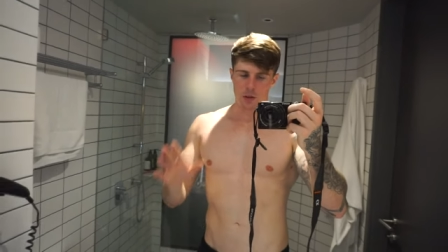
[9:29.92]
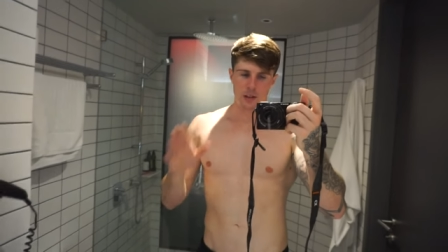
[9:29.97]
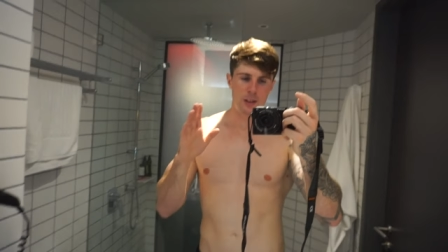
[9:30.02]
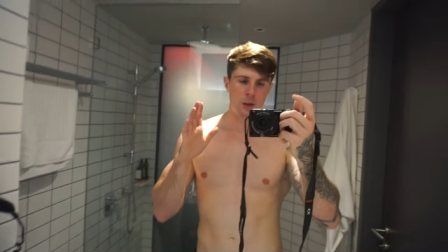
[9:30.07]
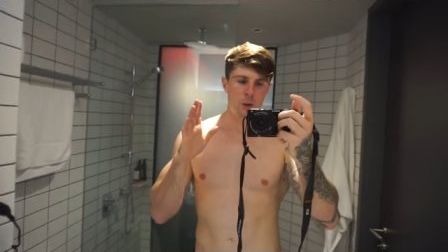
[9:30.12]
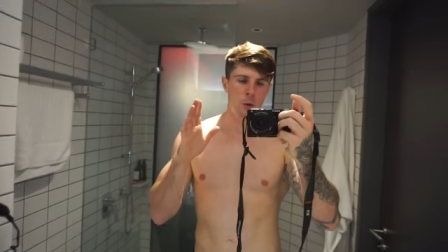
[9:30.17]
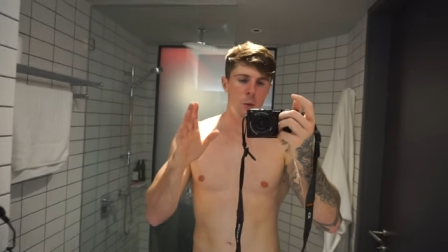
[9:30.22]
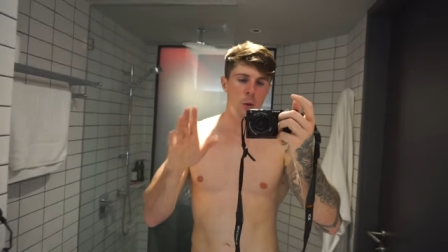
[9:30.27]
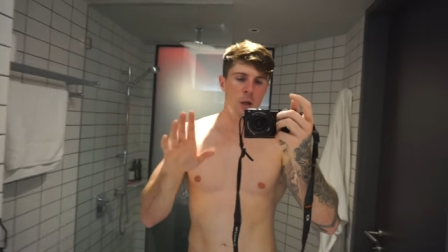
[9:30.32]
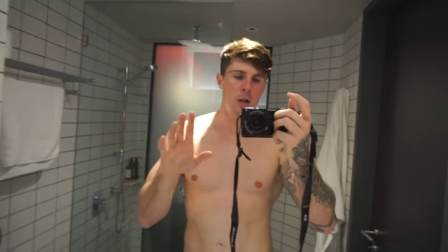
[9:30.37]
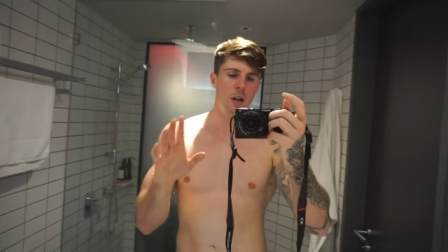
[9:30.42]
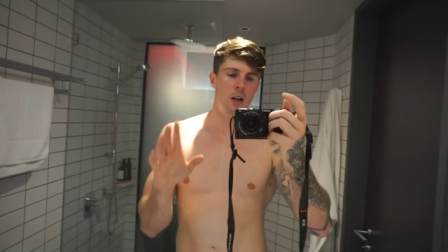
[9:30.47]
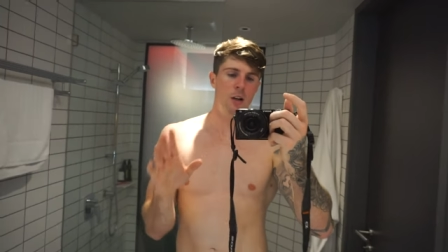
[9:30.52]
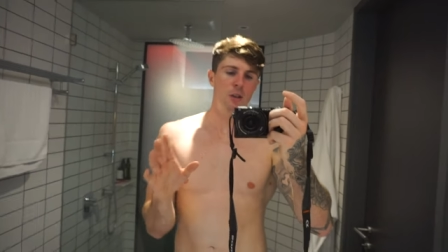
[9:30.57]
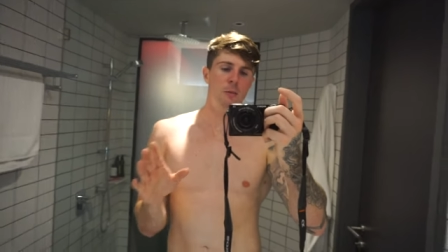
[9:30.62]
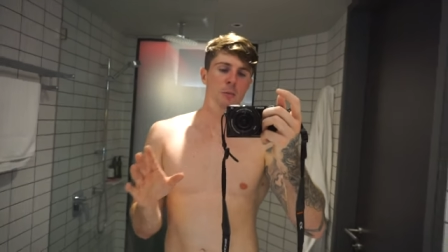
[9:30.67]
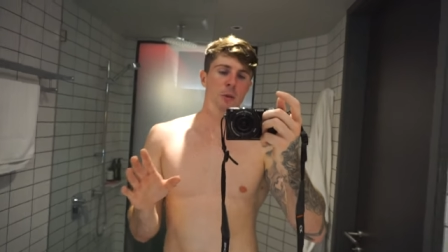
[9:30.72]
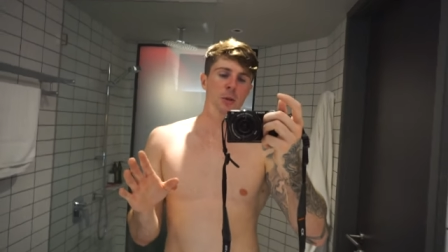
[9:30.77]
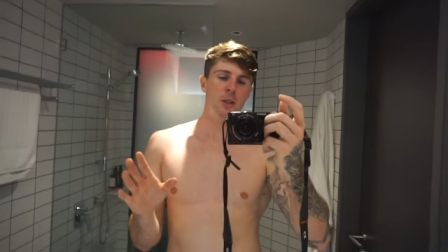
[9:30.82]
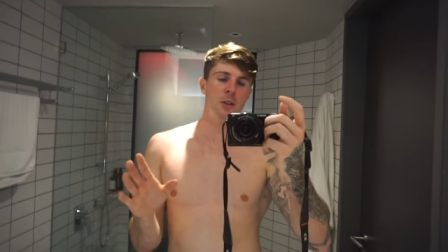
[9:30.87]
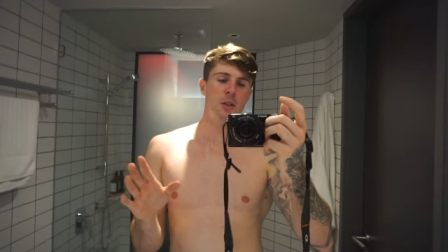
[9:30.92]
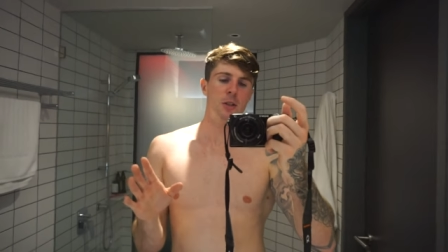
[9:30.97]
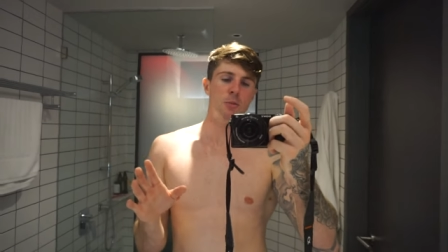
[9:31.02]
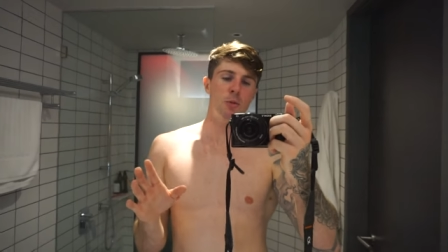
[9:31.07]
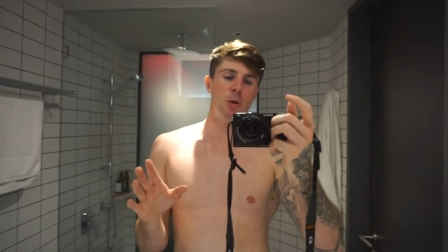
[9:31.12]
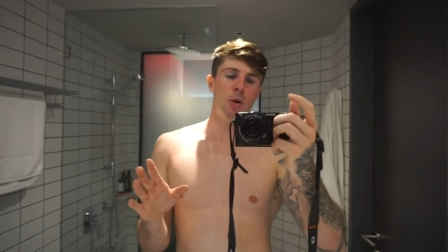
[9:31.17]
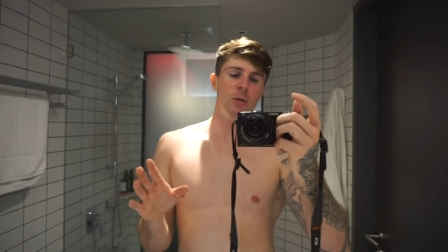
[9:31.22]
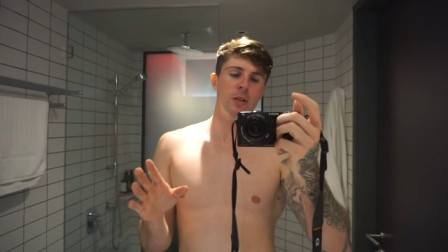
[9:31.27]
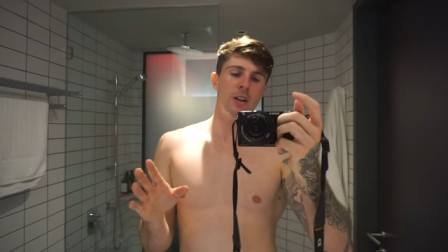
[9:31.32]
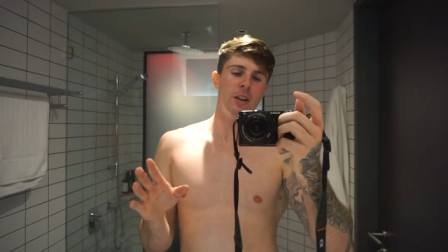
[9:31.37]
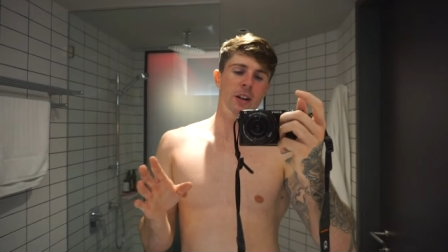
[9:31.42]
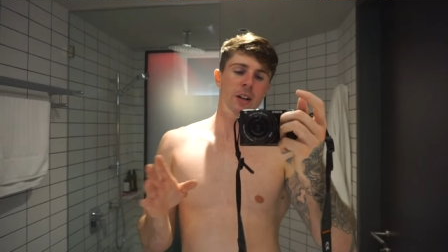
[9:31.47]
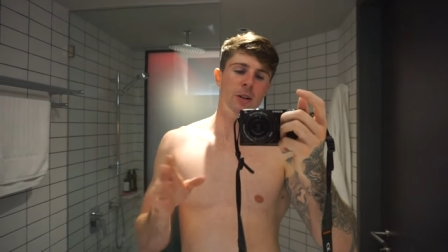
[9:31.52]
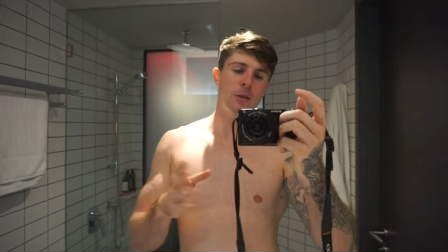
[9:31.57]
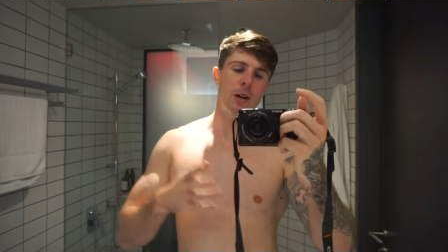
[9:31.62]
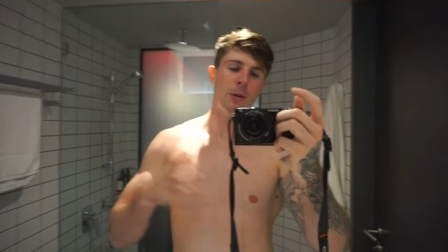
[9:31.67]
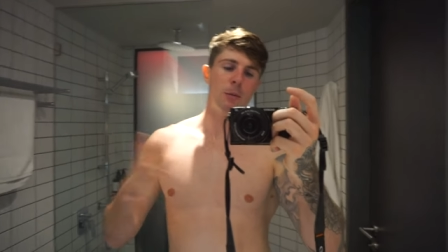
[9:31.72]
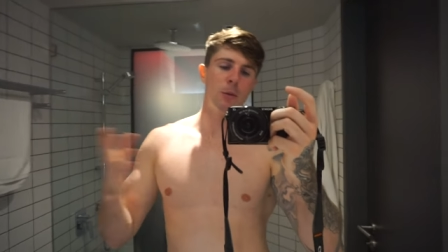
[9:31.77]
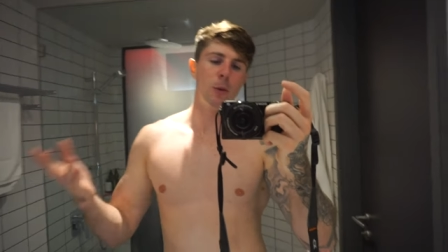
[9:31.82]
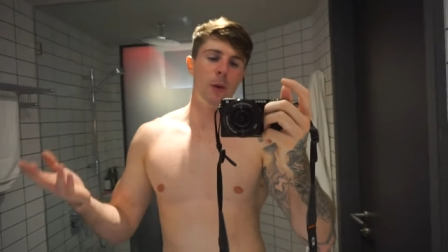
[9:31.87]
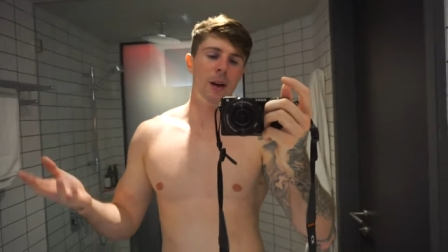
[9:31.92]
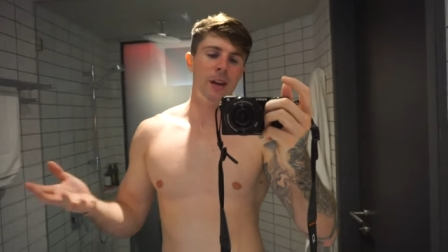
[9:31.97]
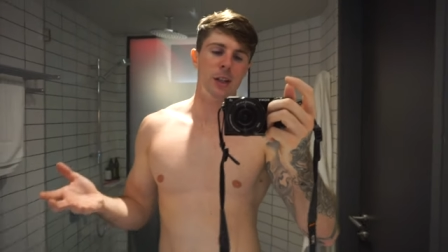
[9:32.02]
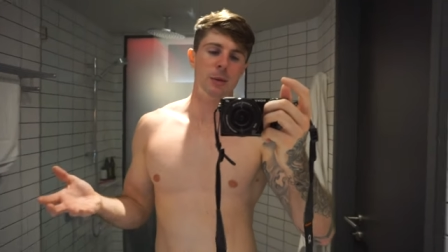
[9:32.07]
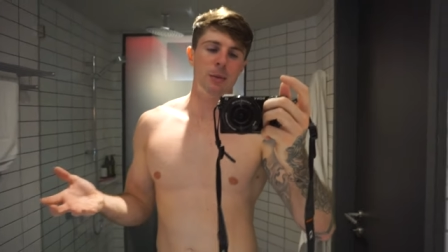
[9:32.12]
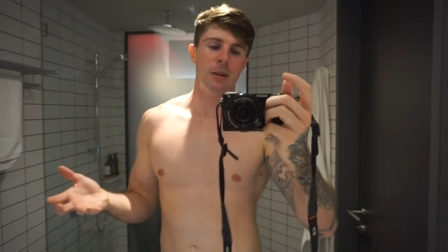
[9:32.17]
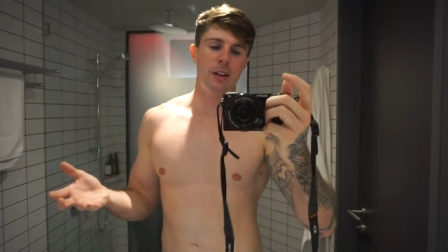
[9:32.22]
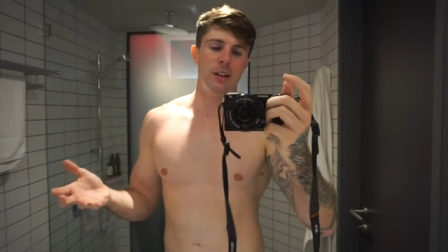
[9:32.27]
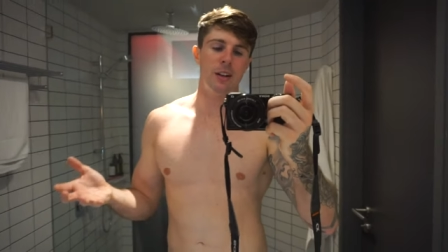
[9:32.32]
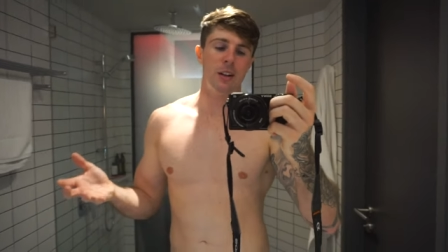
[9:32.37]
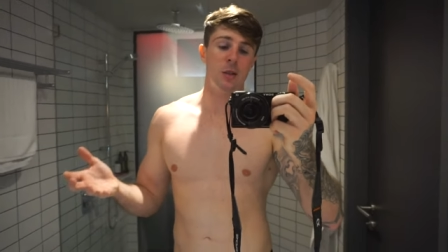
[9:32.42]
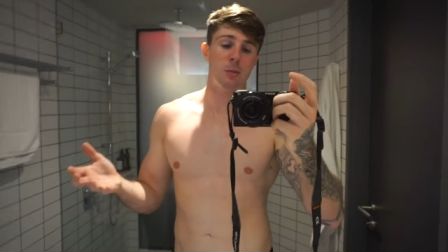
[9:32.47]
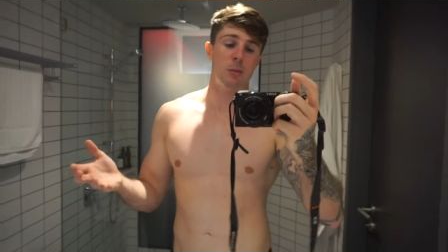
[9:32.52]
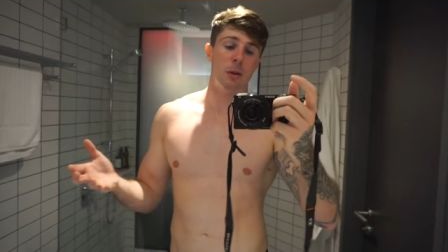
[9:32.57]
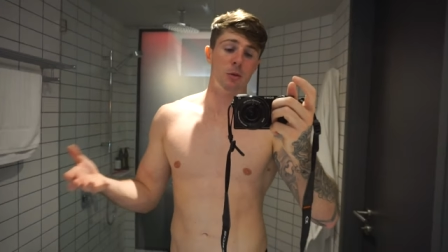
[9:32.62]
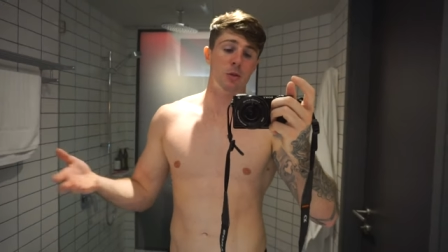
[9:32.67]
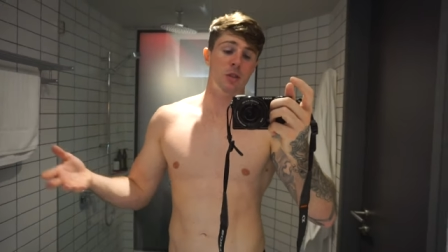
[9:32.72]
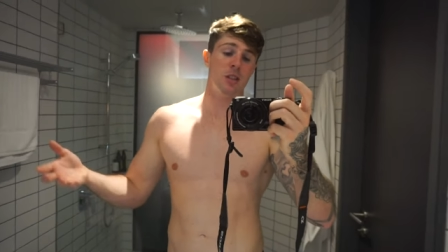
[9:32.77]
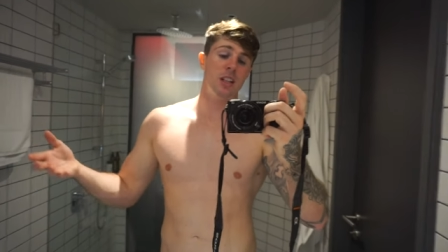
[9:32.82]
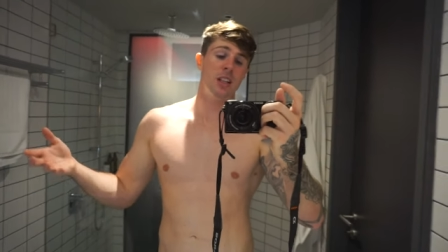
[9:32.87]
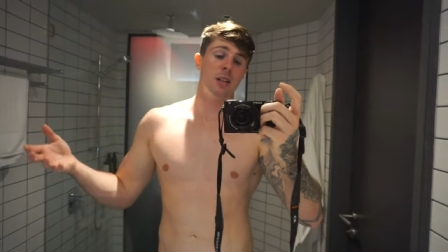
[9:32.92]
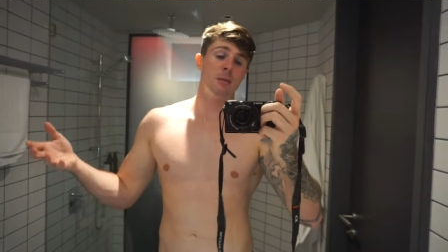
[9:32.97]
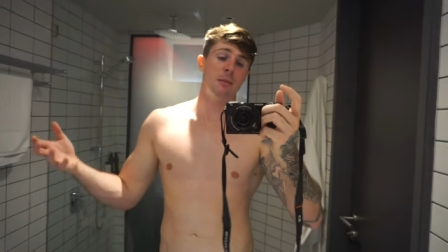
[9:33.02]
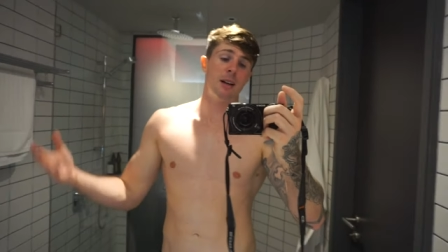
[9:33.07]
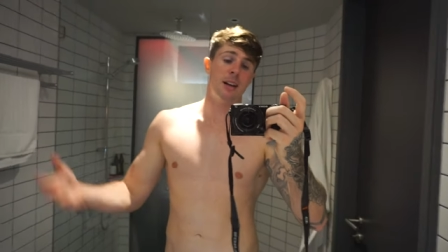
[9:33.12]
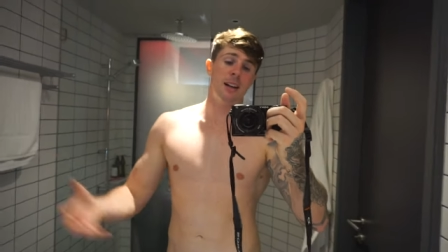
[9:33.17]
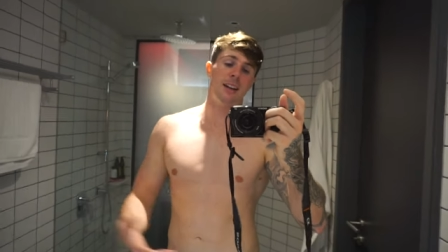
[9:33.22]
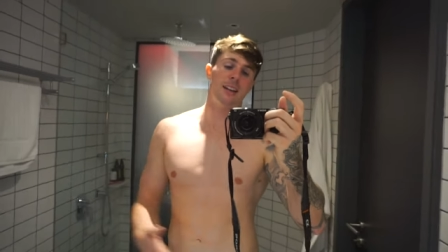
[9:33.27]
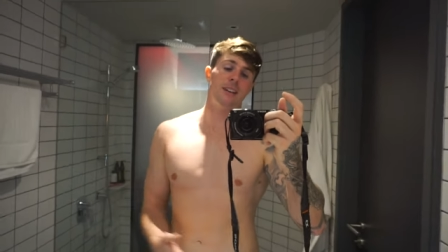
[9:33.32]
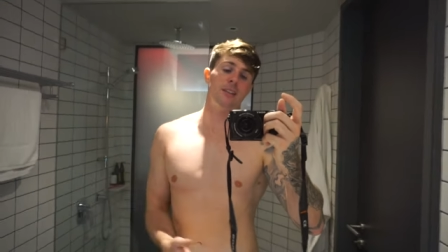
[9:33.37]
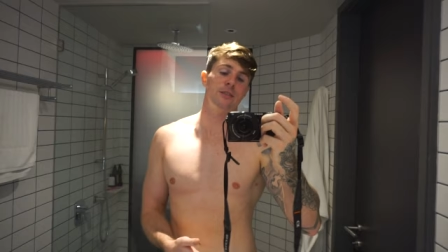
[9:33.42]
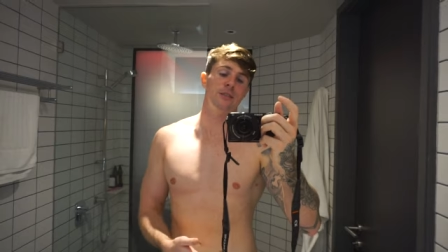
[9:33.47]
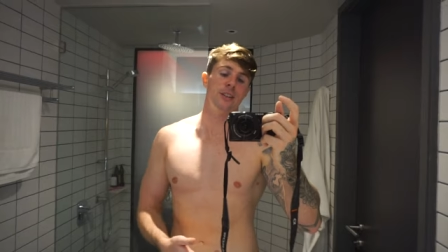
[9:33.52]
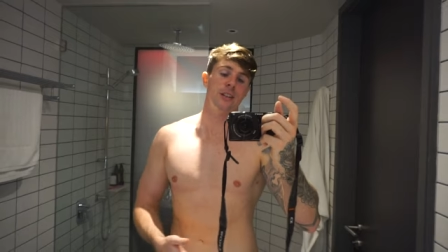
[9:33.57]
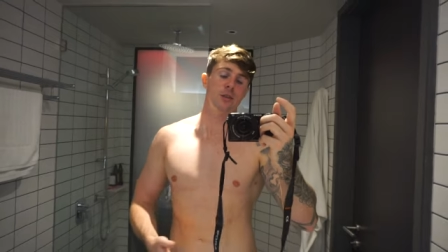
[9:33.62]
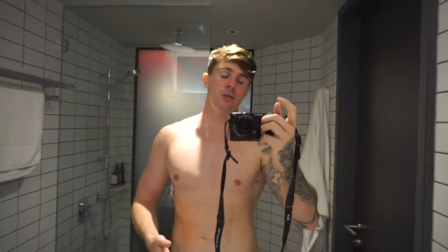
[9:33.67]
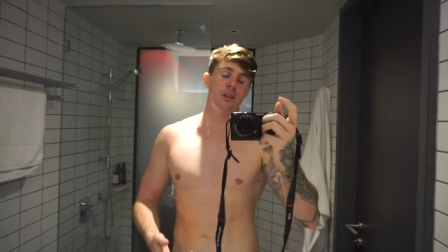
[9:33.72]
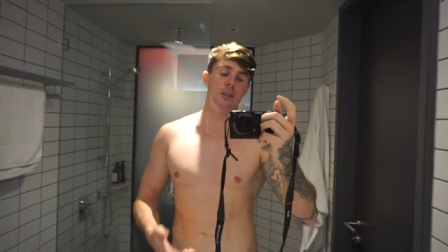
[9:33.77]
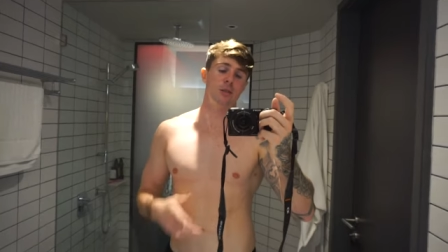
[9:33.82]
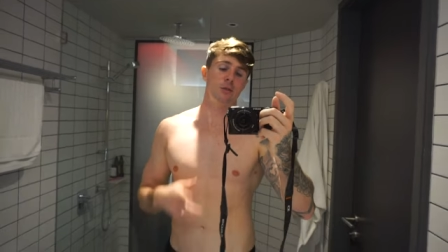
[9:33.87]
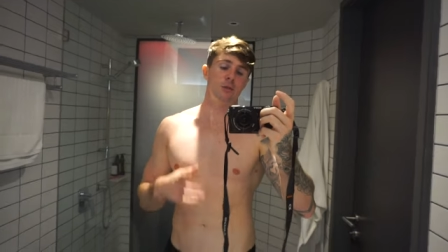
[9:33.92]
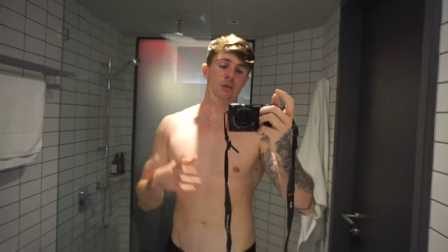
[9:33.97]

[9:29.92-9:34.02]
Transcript: to deal with body dysmorphia right now, I'm no expert on this, but I'll just give you my kind of advice, right?